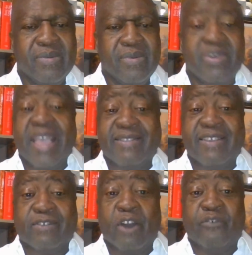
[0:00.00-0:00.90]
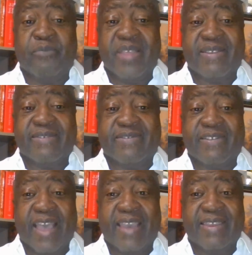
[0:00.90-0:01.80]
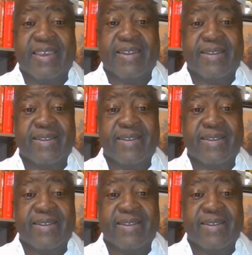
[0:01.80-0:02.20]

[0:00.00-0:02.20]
Yet this government has decided